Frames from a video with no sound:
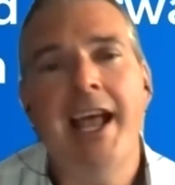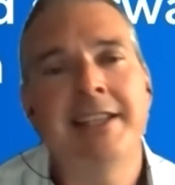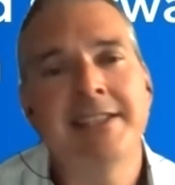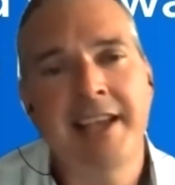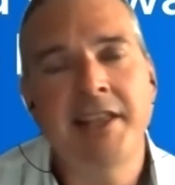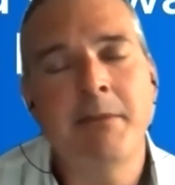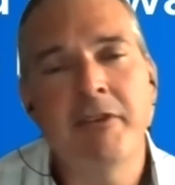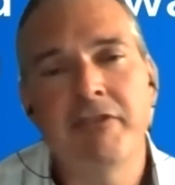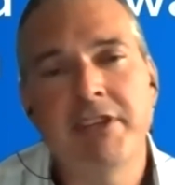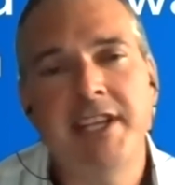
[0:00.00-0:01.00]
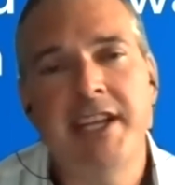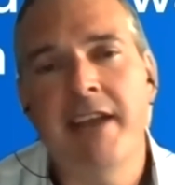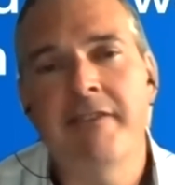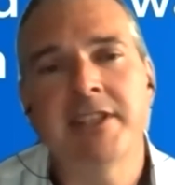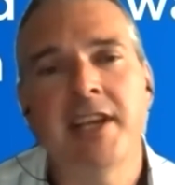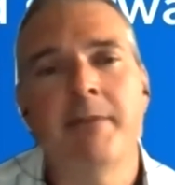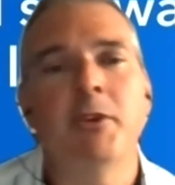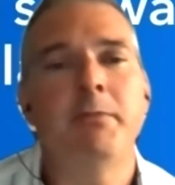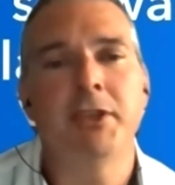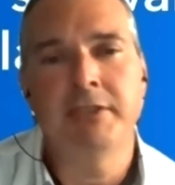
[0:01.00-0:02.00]
and send them a receipt every time
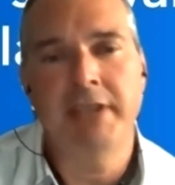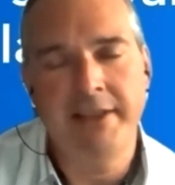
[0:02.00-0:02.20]
they're billed.